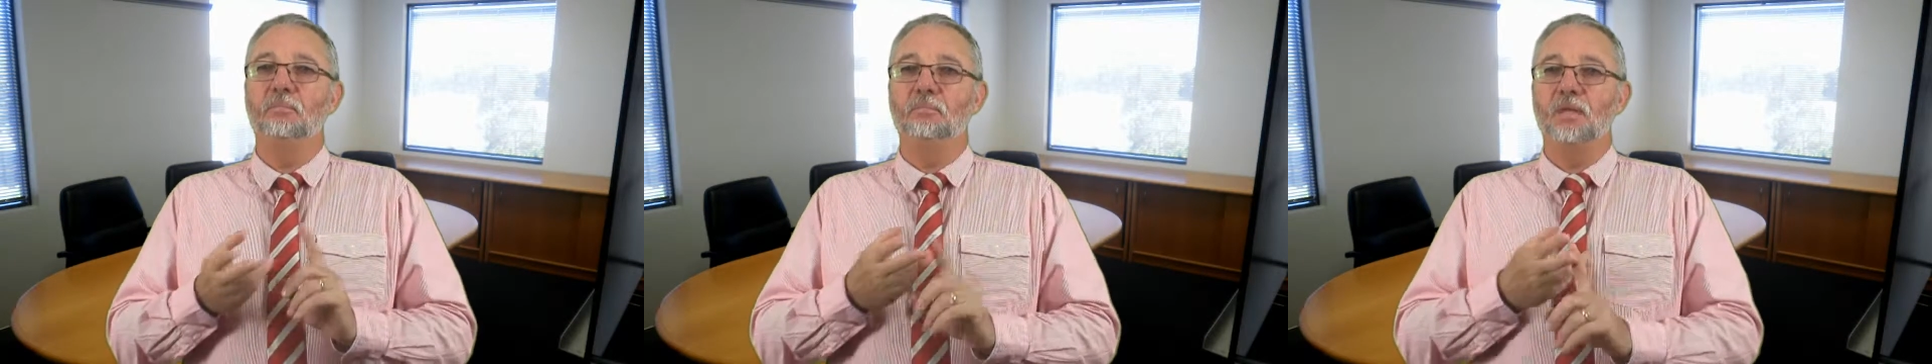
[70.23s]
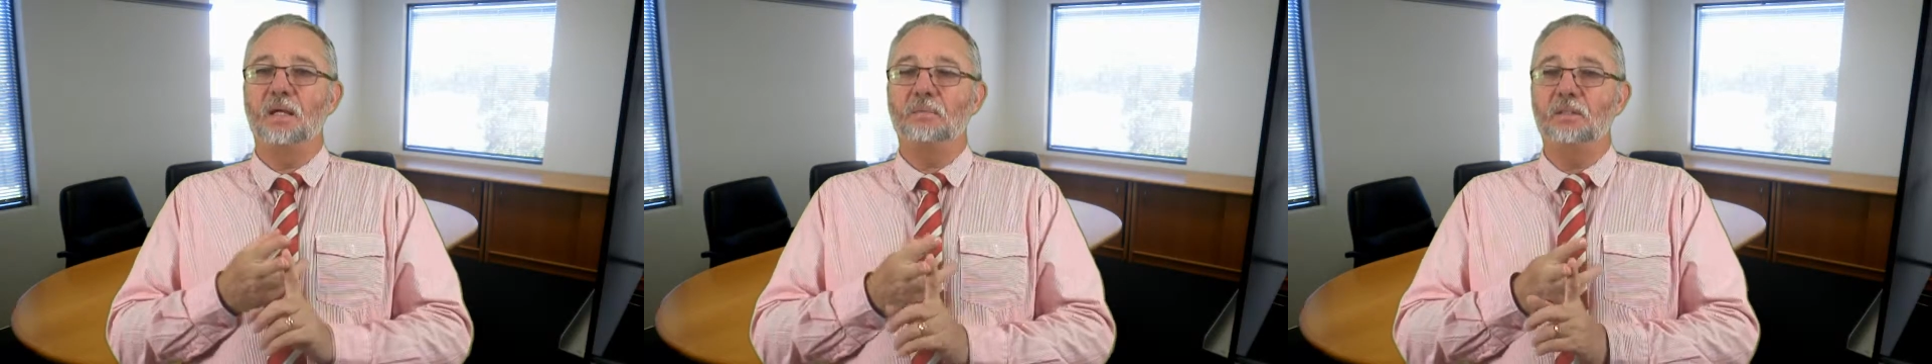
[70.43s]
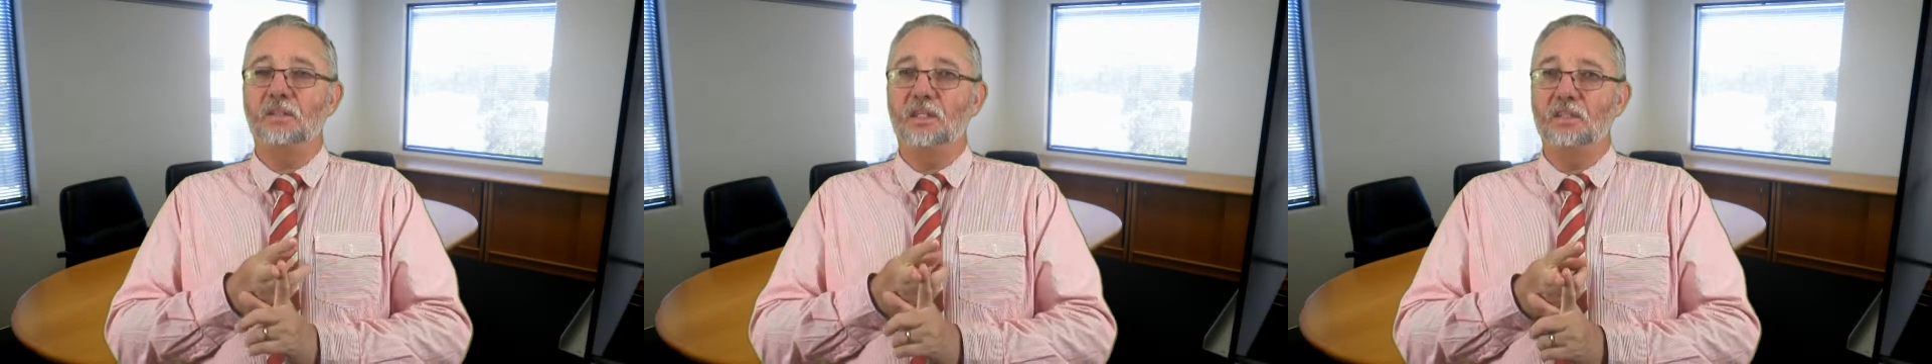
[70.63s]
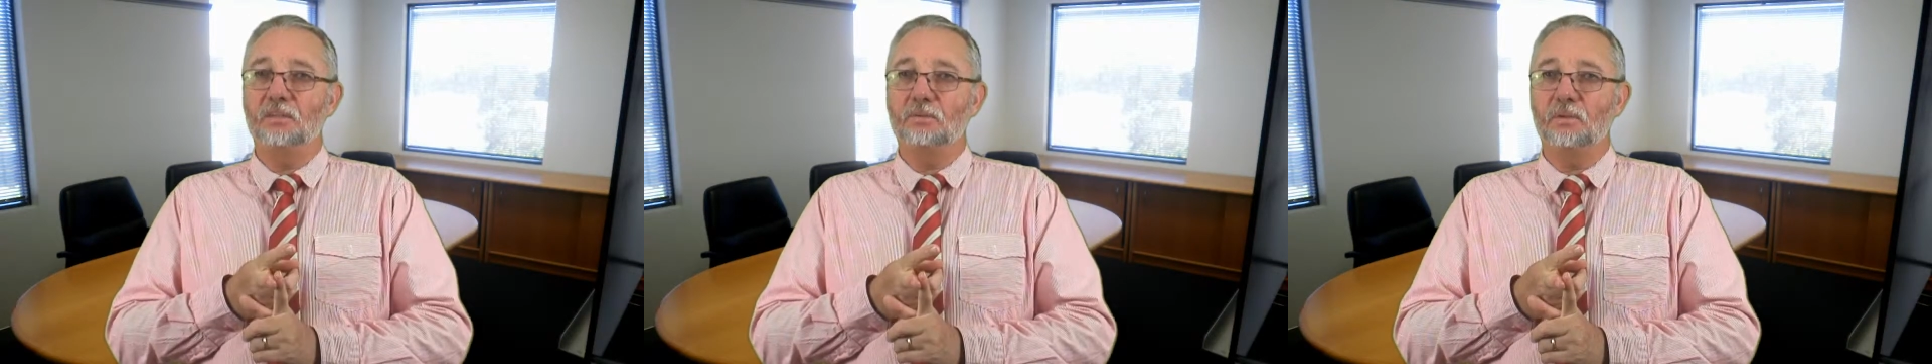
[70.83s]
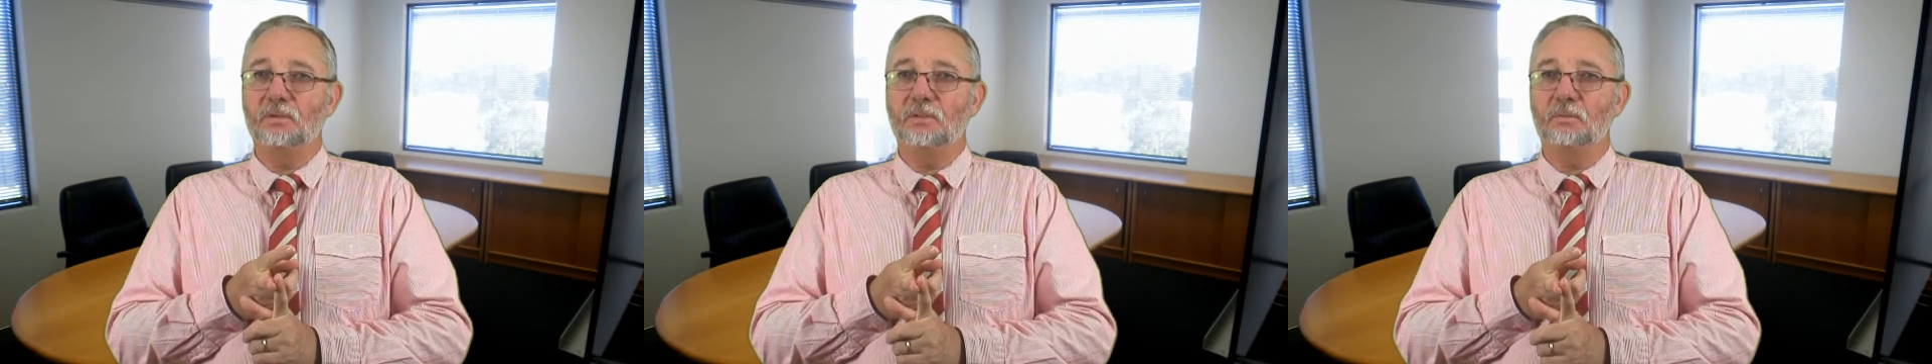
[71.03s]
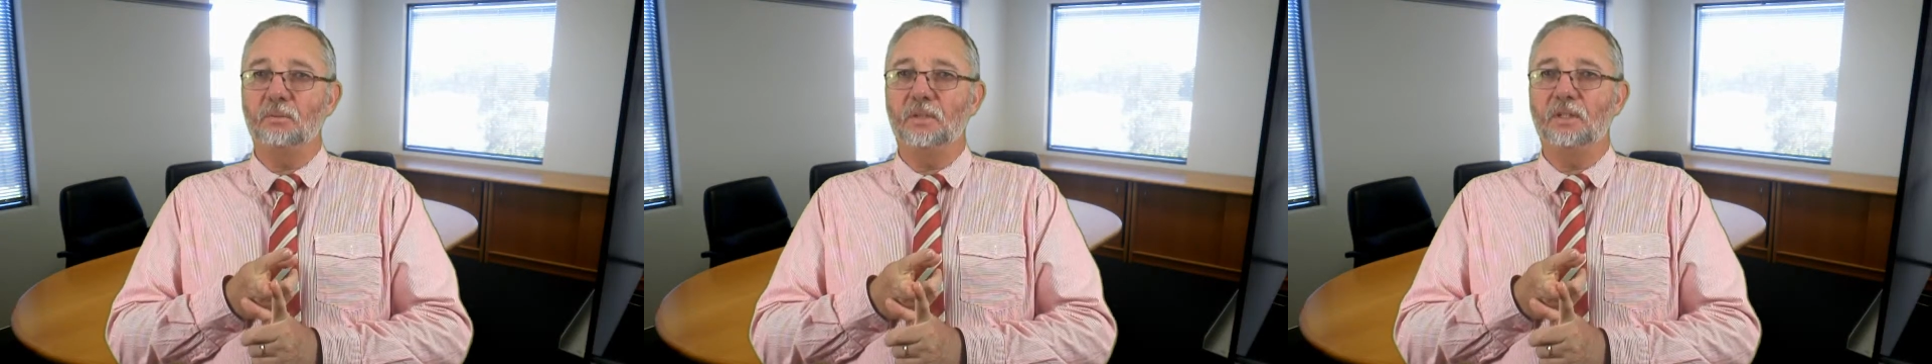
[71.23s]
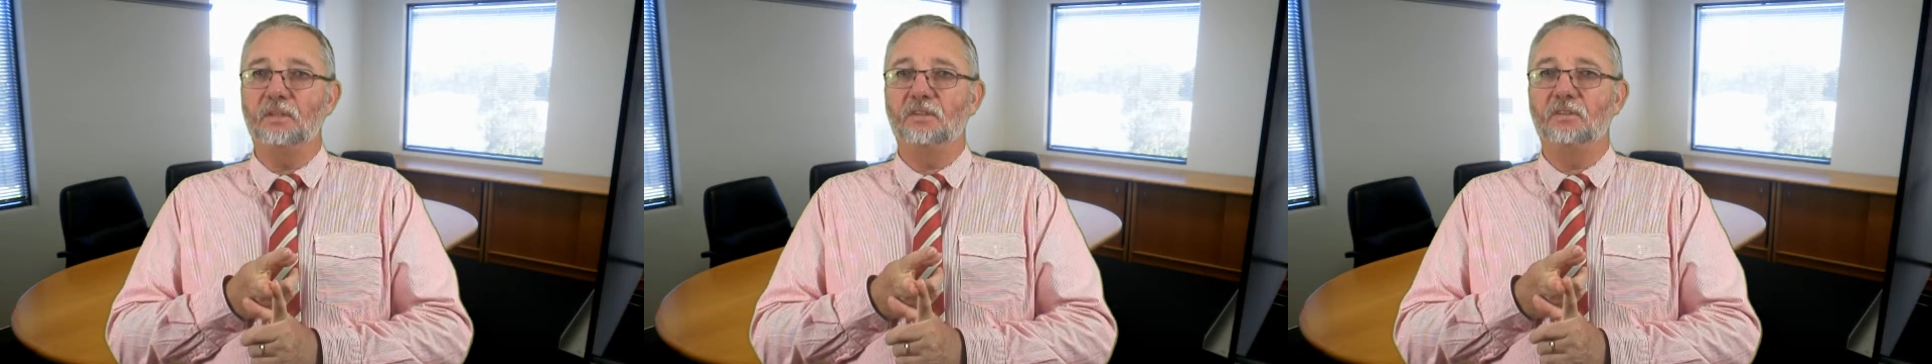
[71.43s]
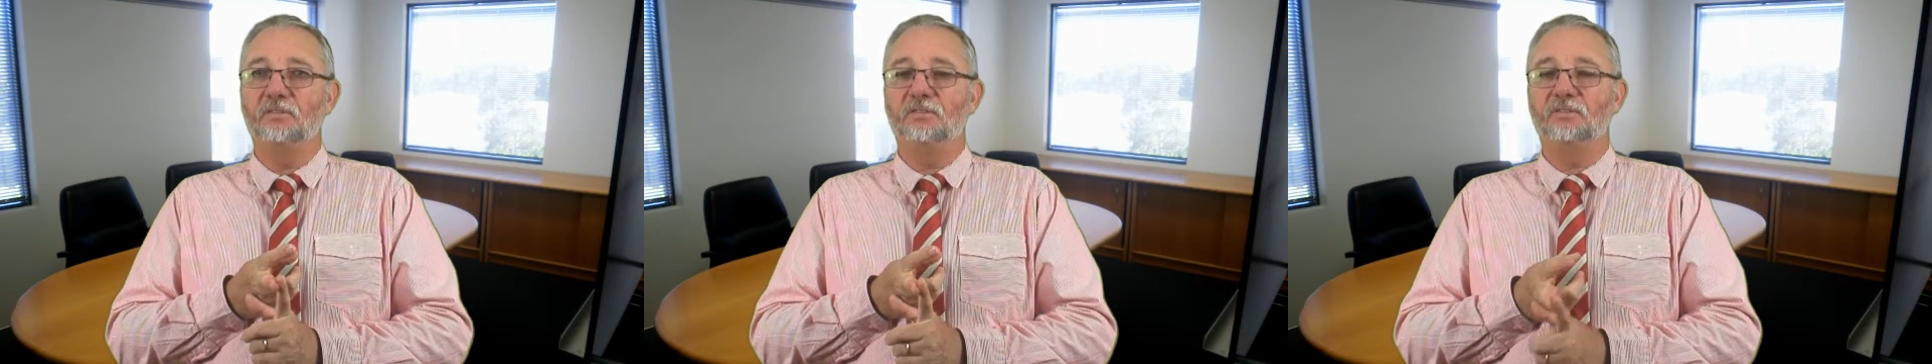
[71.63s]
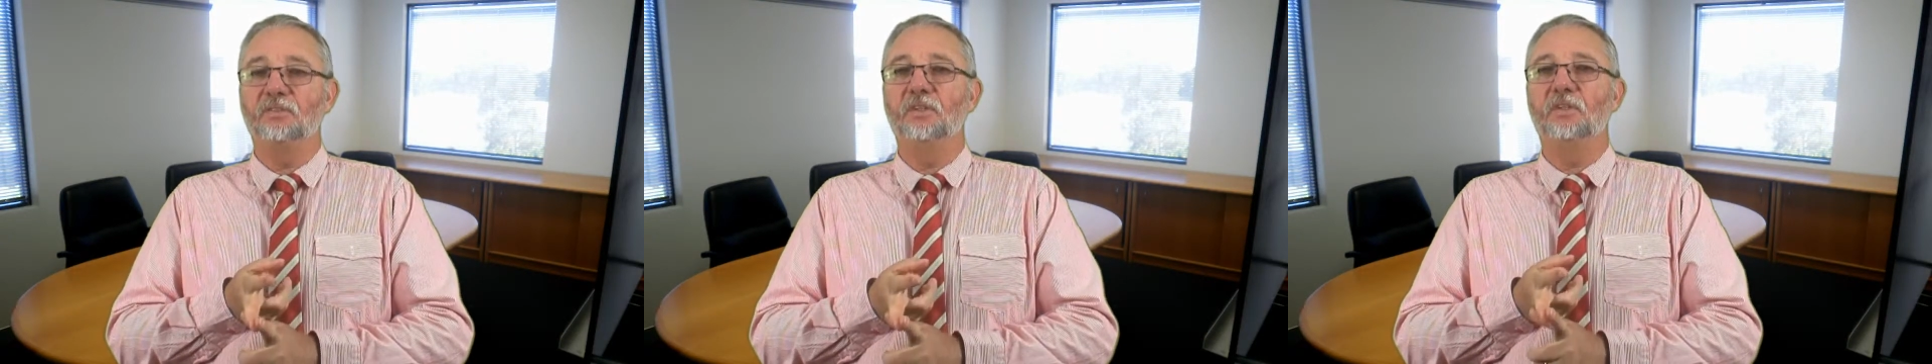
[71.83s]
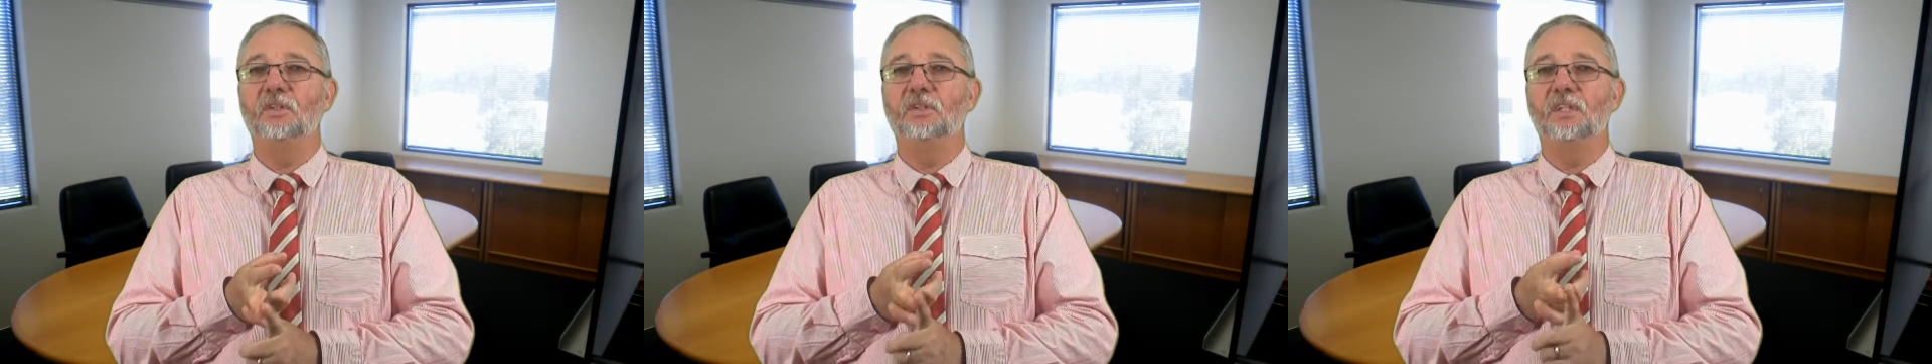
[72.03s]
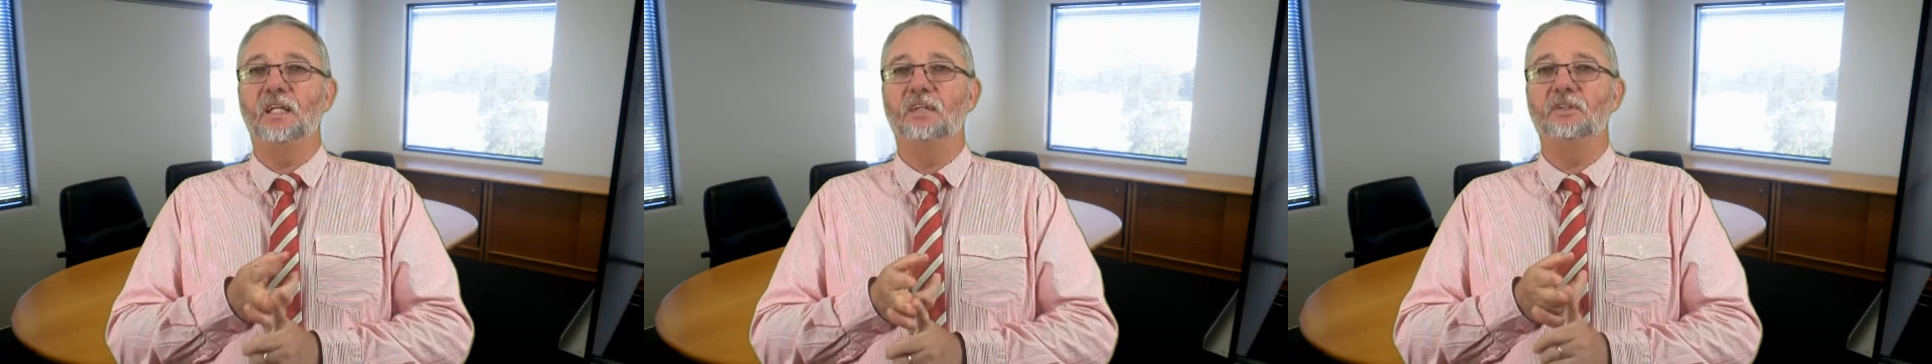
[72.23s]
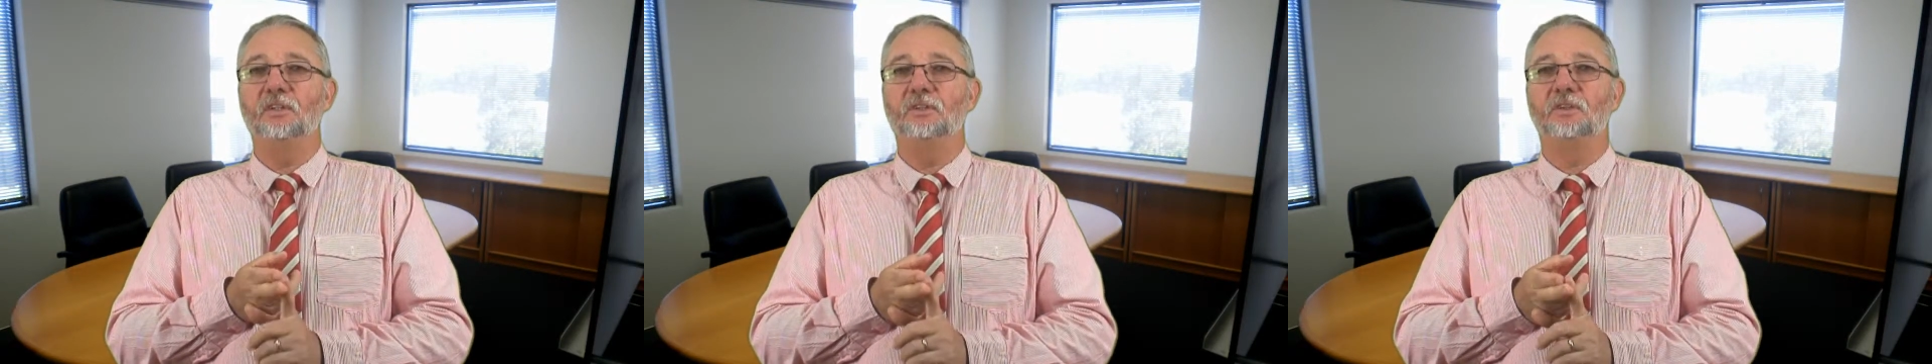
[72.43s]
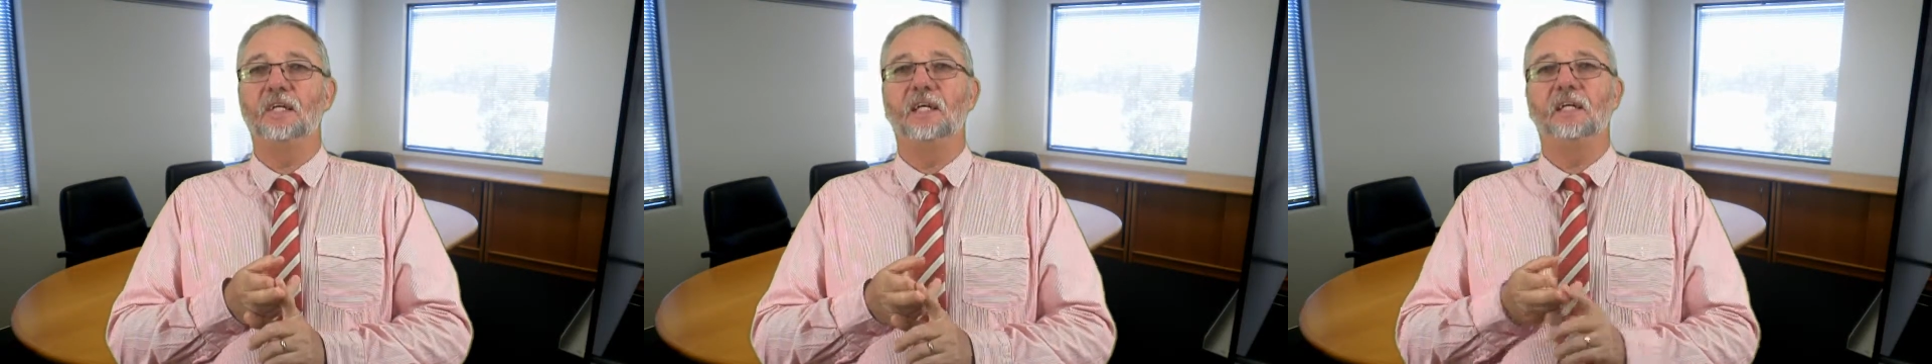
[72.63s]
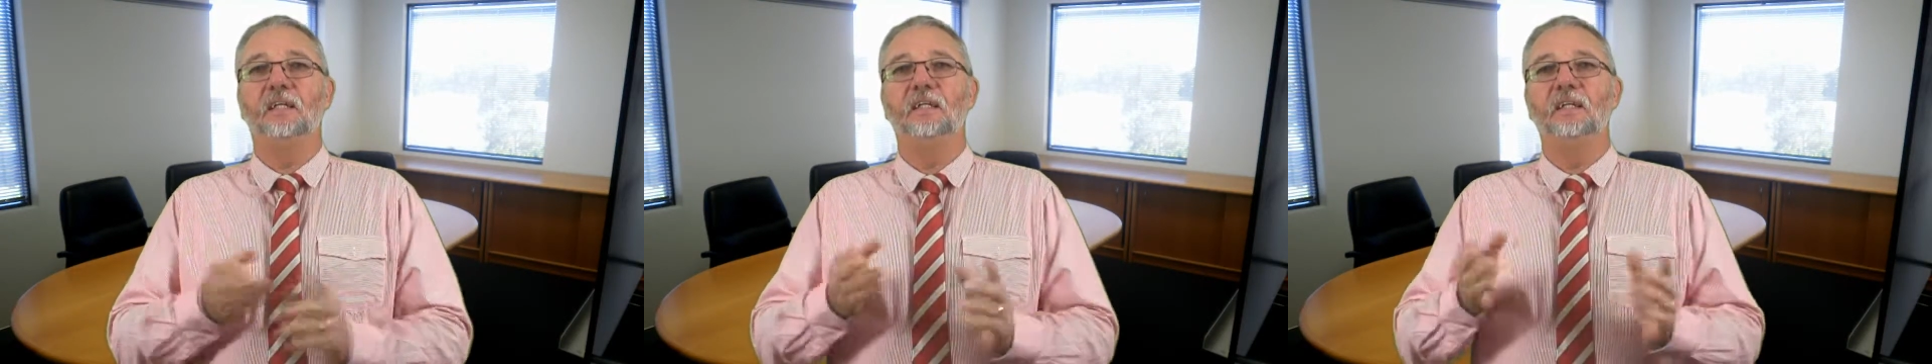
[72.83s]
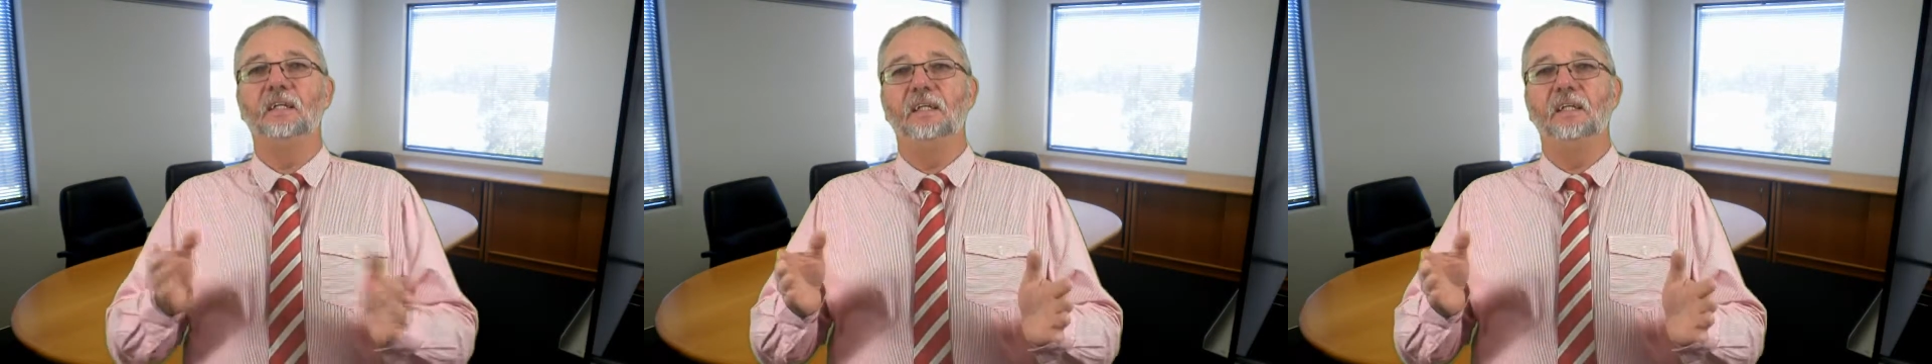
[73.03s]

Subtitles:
maybe those ones that we can defer down the track